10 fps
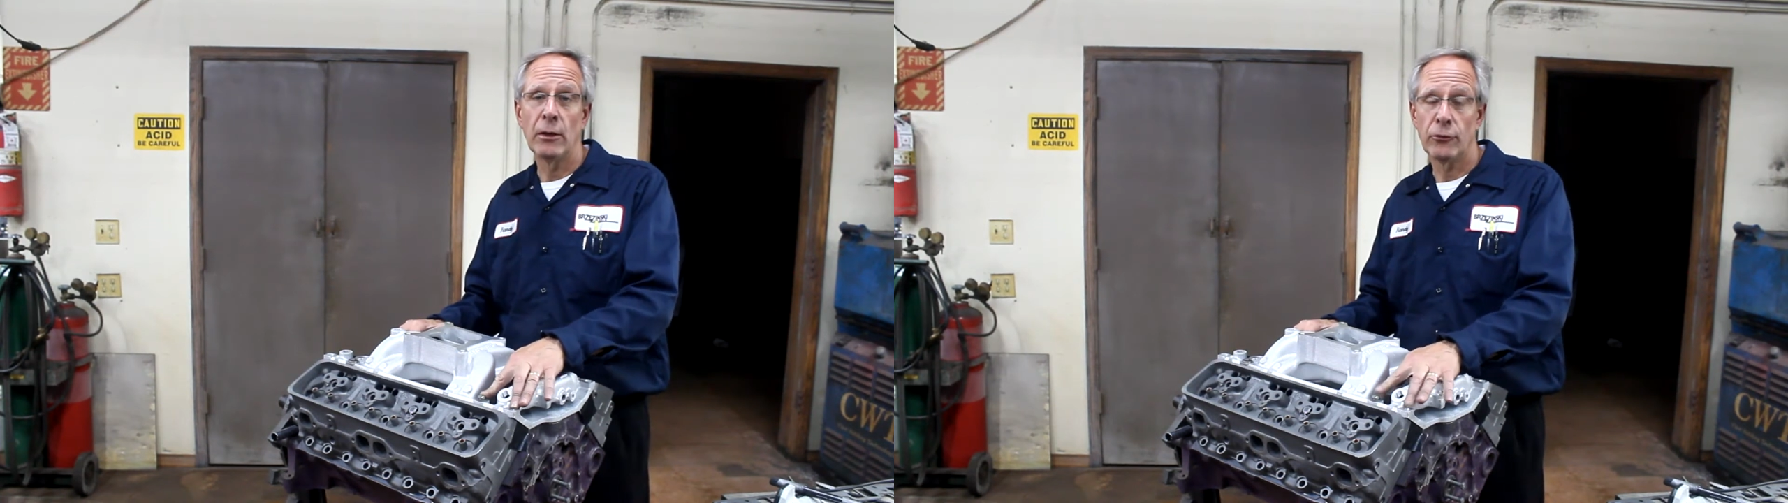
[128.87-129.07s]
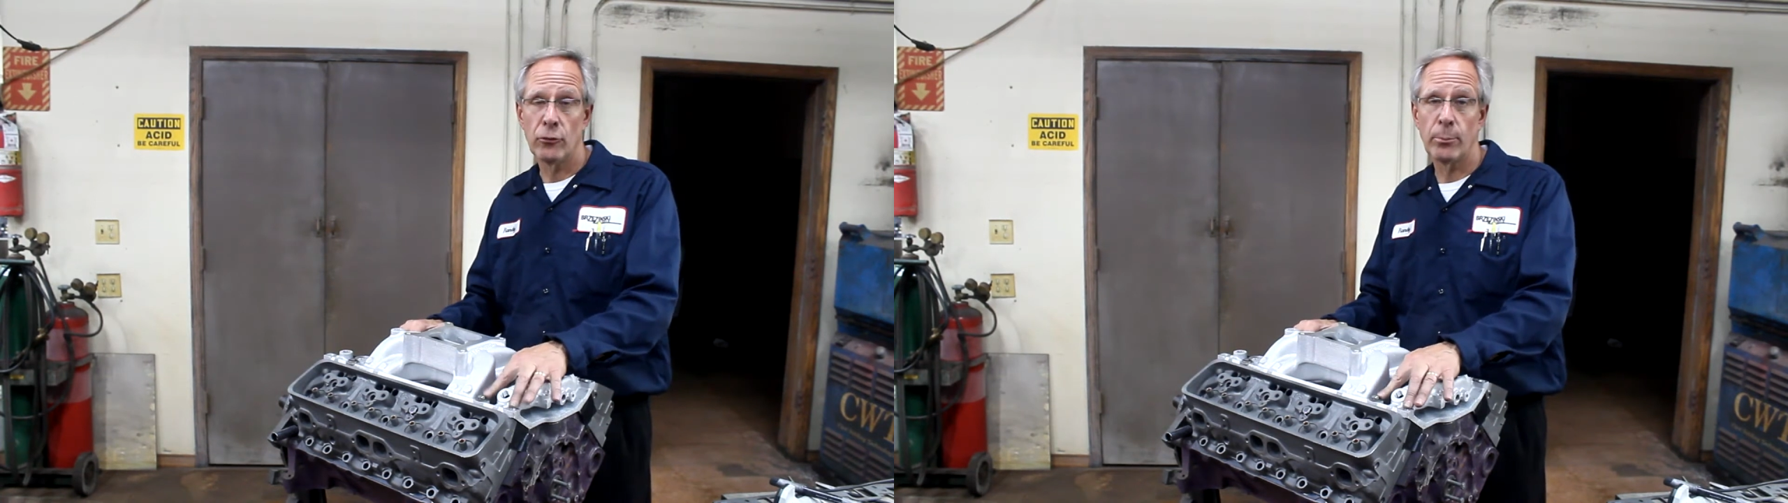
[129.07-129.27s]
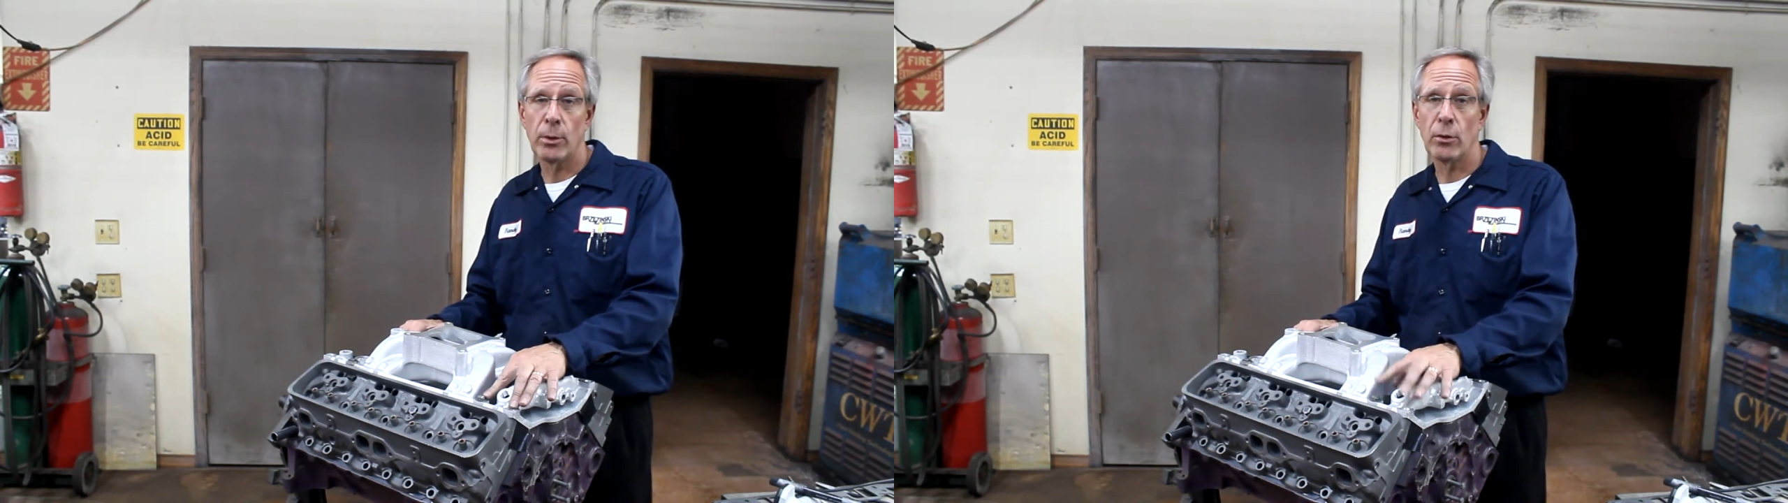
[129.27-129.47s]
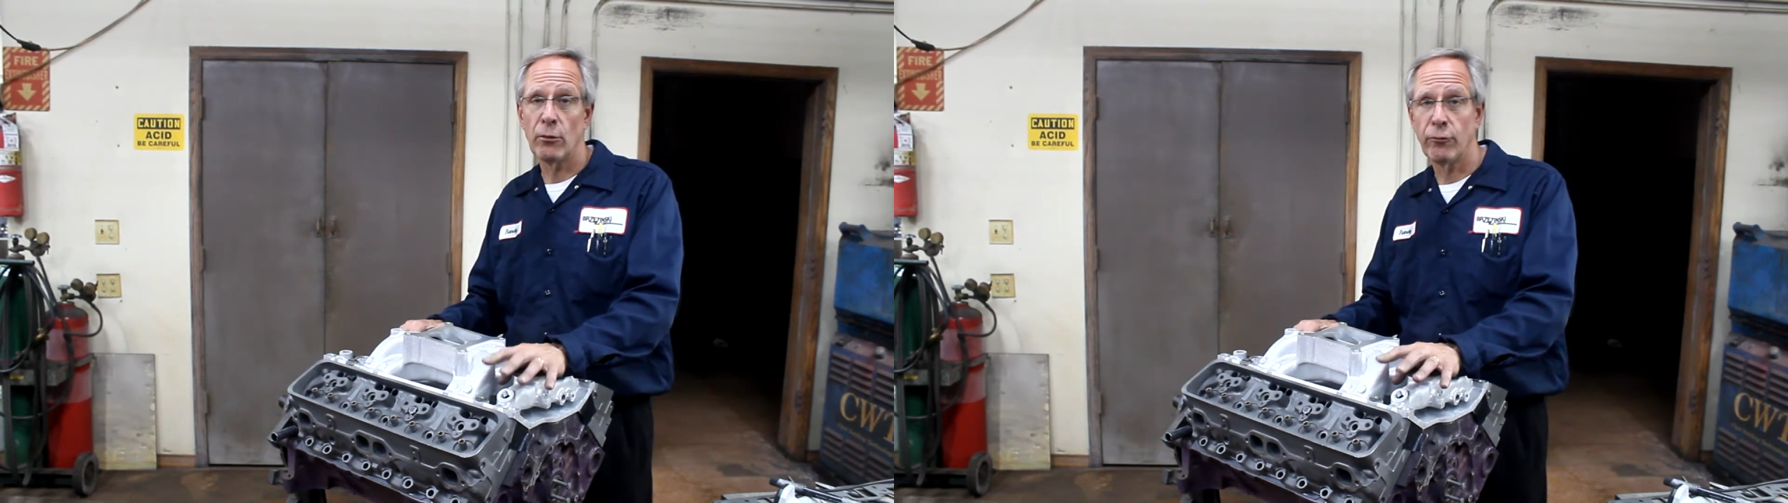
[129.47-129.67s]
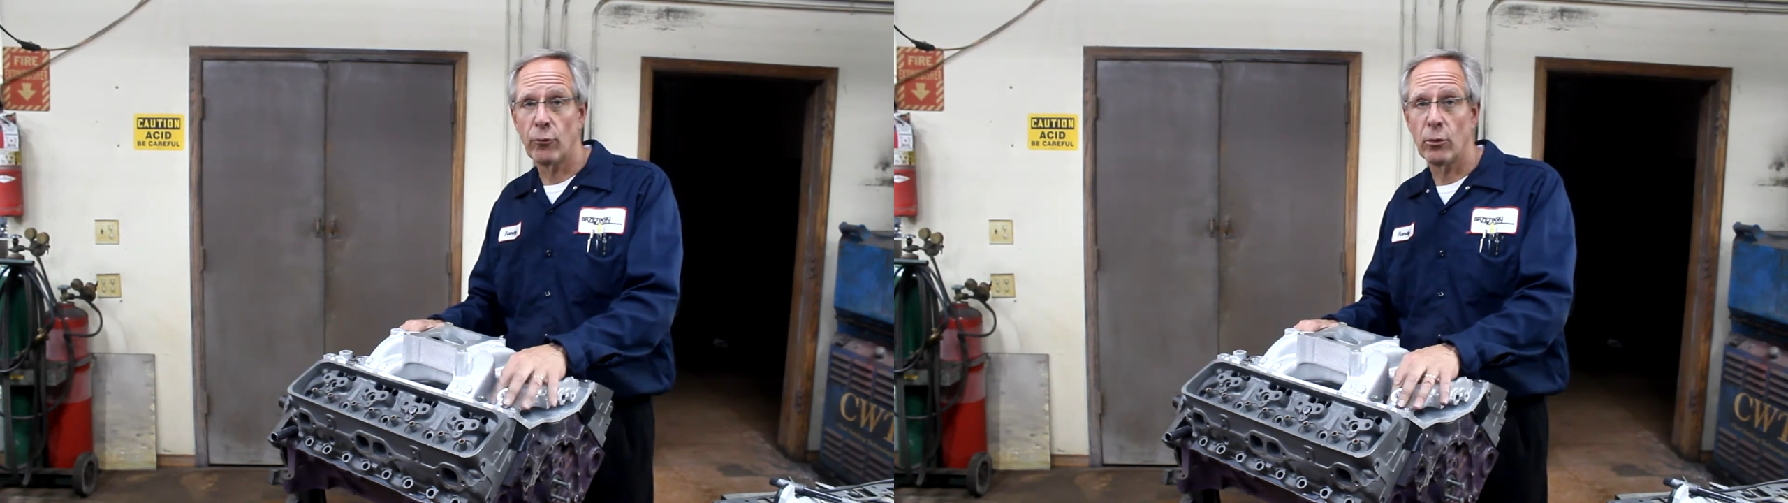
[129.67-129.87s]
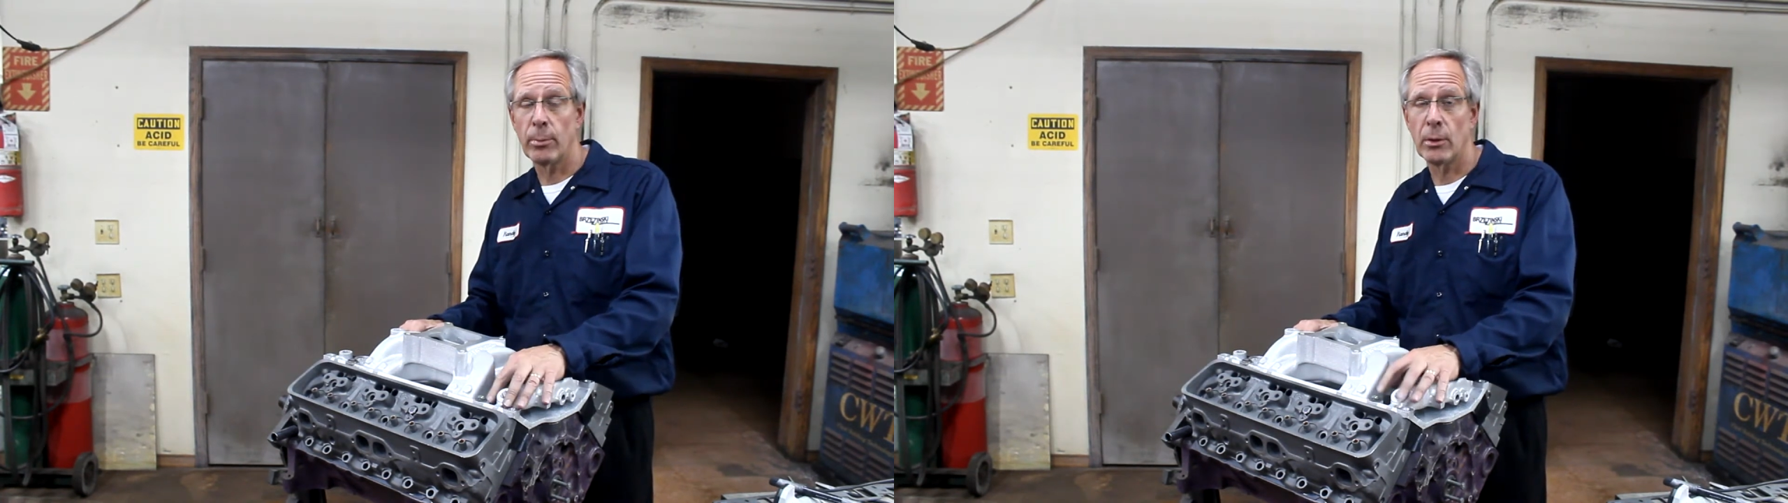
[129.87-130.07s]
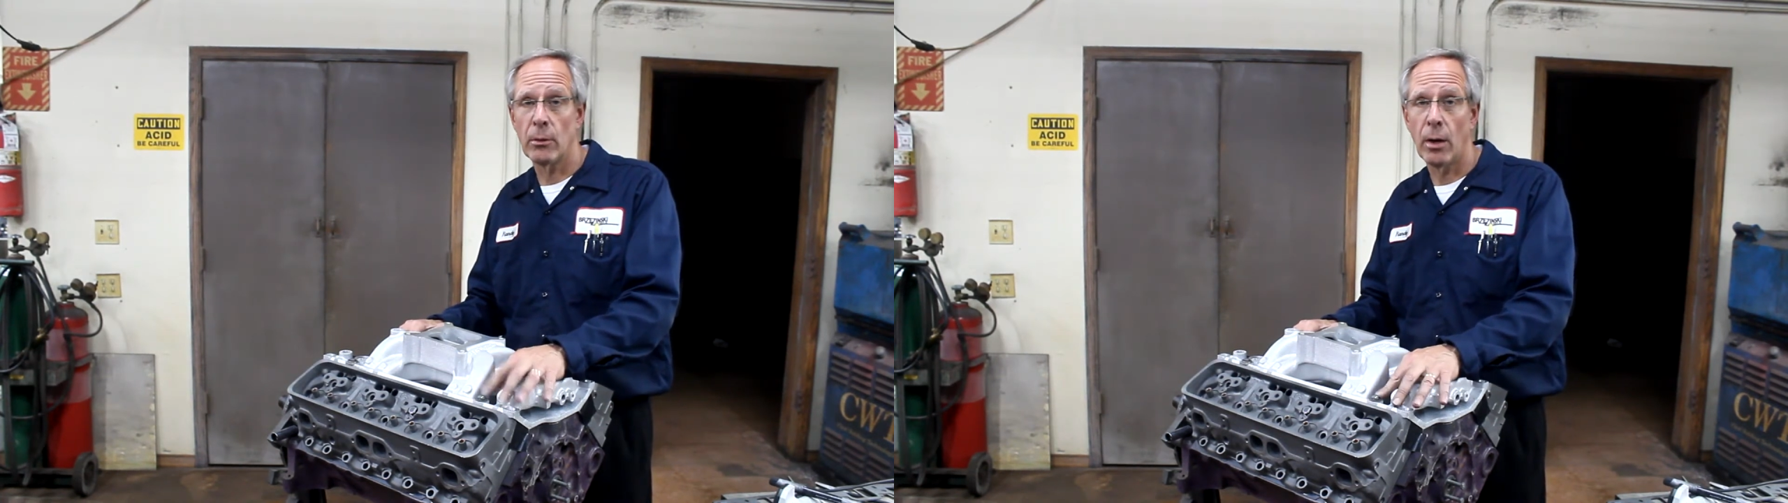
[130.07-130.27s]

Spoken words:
2-barrel, 4-barrel